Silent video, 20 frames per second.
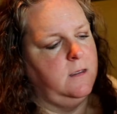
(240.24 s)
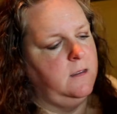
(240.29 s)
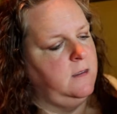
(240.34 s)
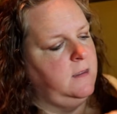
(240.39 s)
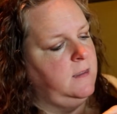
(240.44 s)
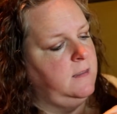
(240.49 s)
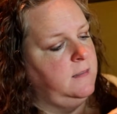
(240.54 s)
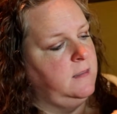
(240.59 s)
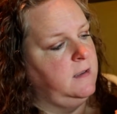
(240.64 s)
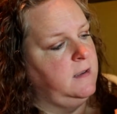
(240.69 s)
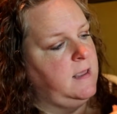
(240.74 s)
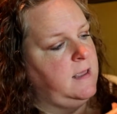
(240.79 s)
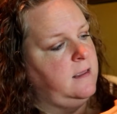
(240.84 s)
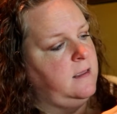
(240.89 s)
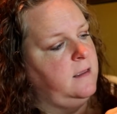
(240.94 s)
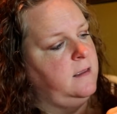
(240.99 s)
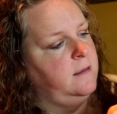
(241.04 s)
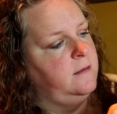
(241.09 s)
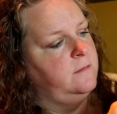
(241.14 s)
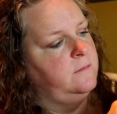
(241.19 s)
and then
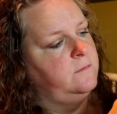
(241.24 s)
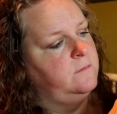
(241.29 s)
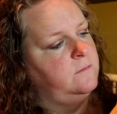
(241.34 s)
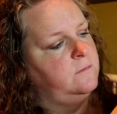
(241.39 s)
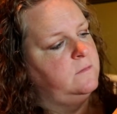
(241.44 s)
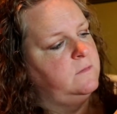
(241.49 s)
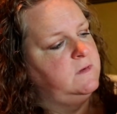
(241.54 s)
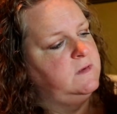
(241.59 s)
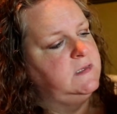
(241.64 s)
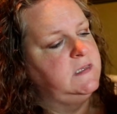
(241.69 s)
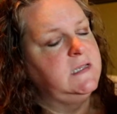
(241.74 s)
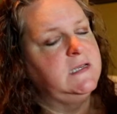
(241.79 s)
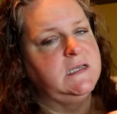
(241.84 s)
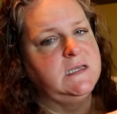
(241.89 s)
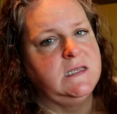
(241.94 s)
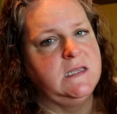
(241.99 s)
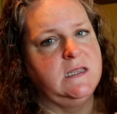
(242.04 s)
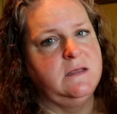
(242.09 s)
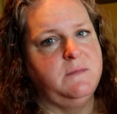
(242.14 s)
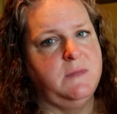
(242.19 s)
I
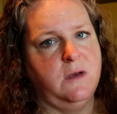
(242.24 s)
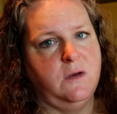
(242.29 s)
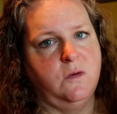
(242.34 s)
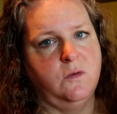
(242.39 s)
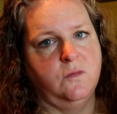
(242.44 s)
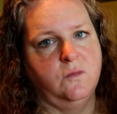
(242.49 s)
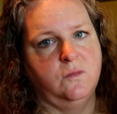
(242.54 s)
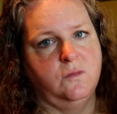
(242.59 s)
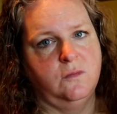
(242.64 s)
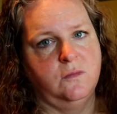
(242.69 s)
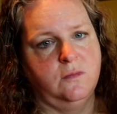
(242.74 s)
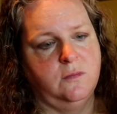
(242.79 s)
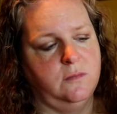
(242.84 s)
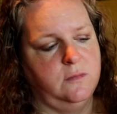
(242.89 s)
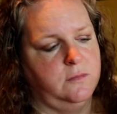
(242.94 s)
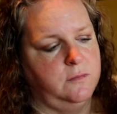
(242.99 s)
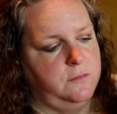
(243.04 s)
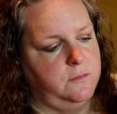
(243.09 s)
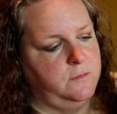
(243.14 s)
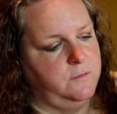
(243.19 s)
stitched them on,
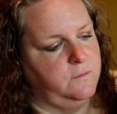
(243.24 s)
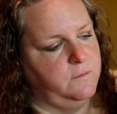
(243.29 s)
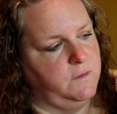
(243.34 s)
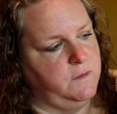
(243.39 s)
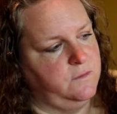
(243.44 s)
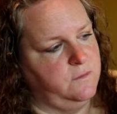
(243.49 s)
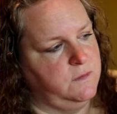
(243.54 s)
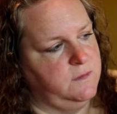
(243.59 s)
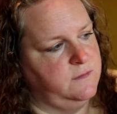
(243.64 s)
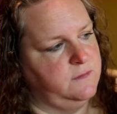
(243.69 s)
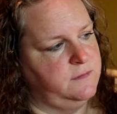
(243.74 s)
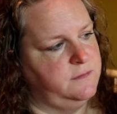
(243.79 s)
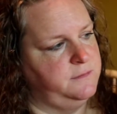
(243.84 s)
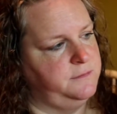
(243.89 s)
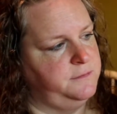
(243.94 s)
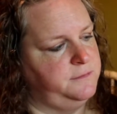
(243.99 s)
which was,